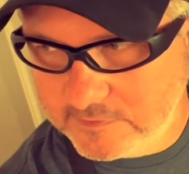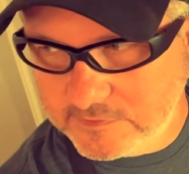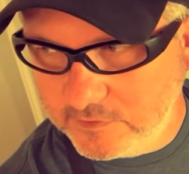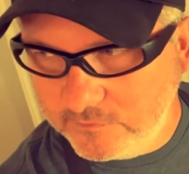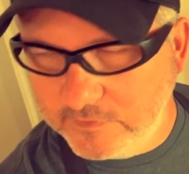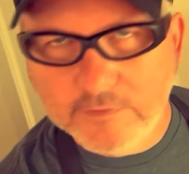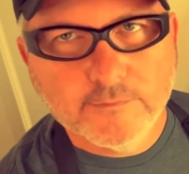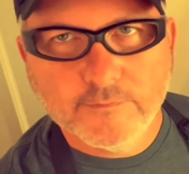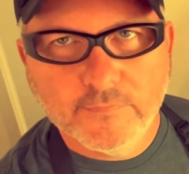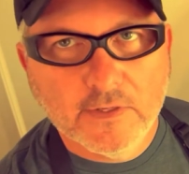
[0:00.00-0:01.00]
Sophie.
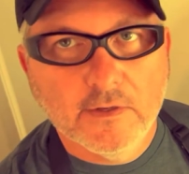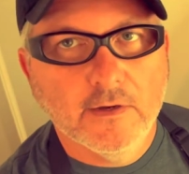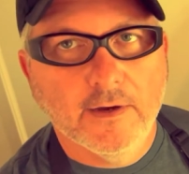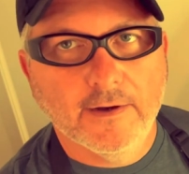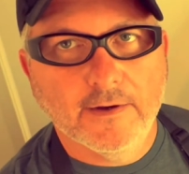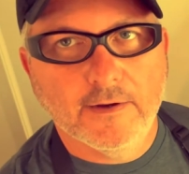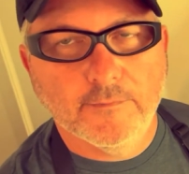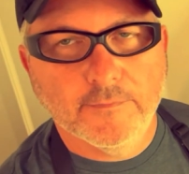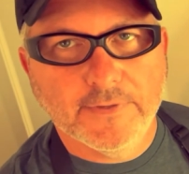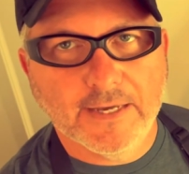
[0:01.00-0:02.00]

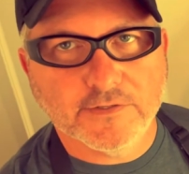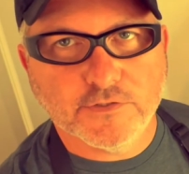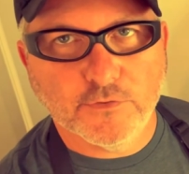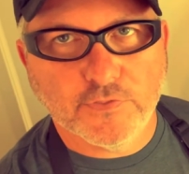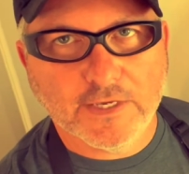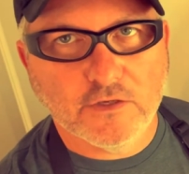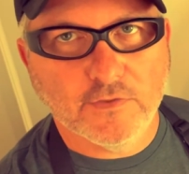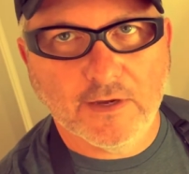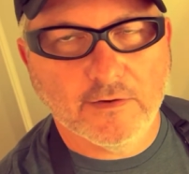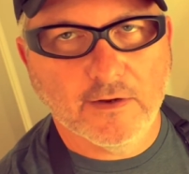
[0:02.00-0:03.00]
So thank you.
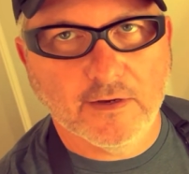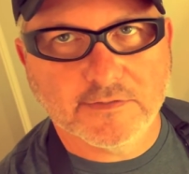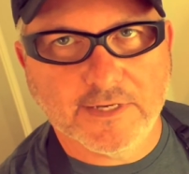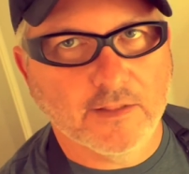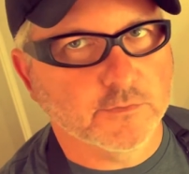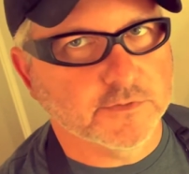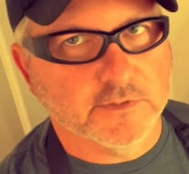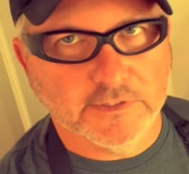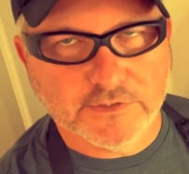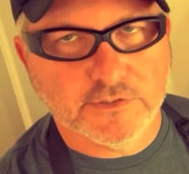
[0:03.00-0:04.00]
That salad was
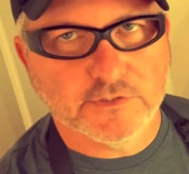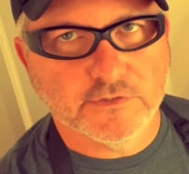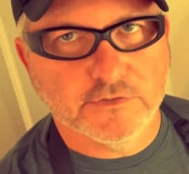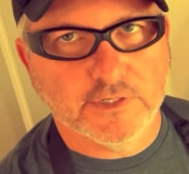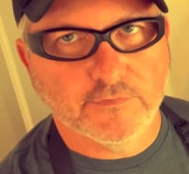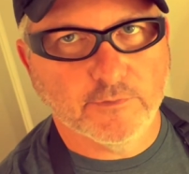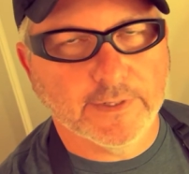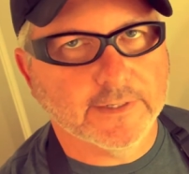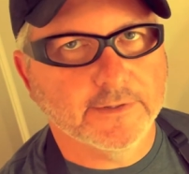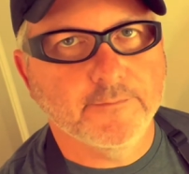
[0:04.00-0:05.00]
delicious. You should definitely
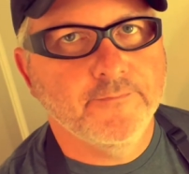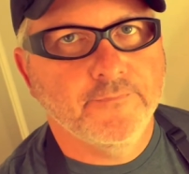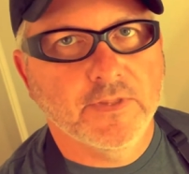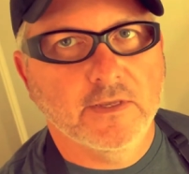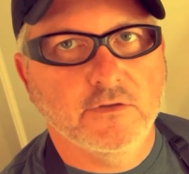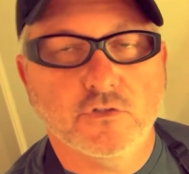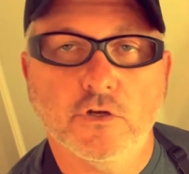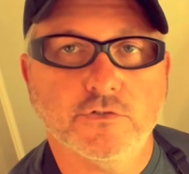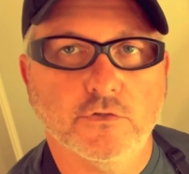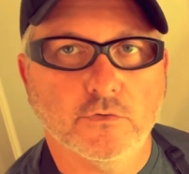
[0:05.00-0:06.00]
make it. You should
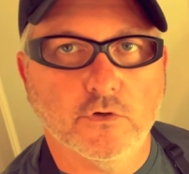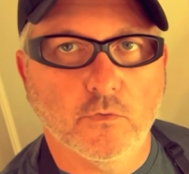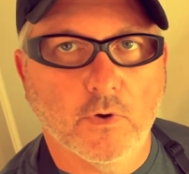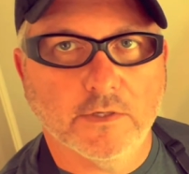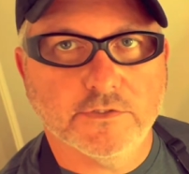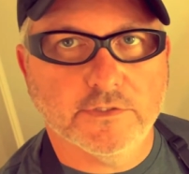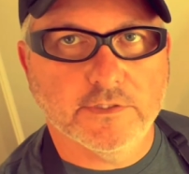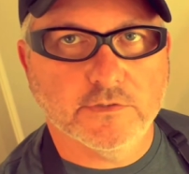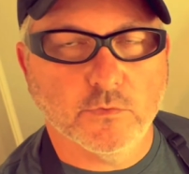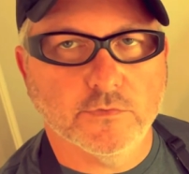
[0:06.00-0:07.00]
also go watch the
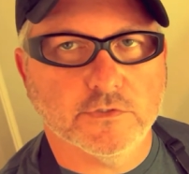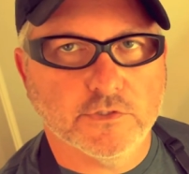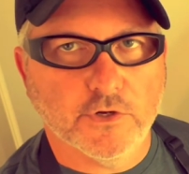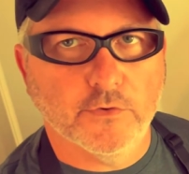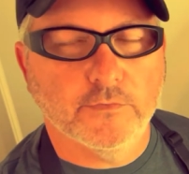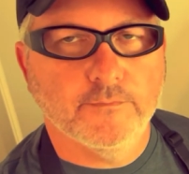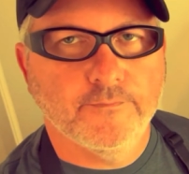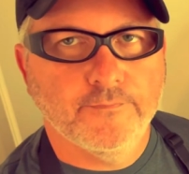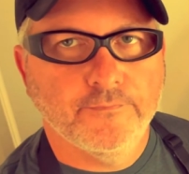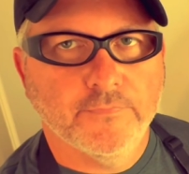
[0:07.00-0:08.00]
Sword and the Stone,
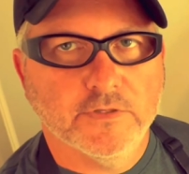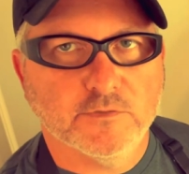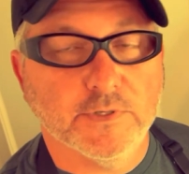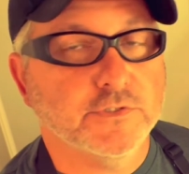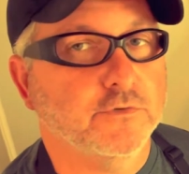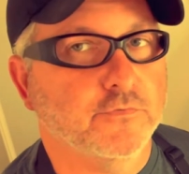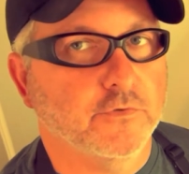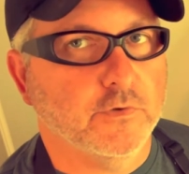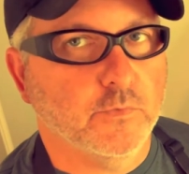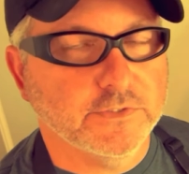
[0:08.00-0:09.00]
especially for
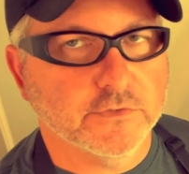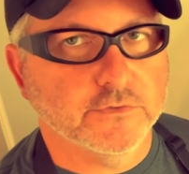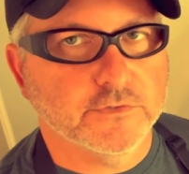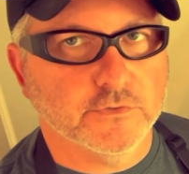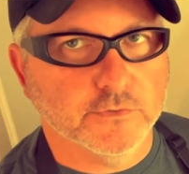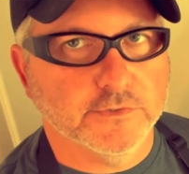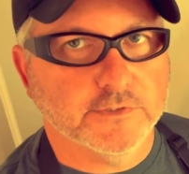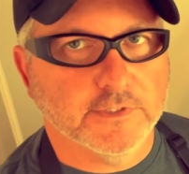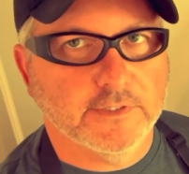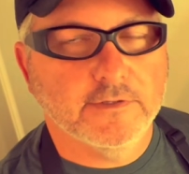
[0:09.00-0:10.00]
the Wizard's Duel
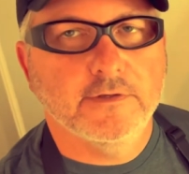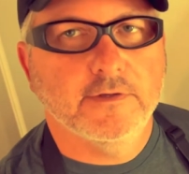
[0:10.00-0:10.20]
scene.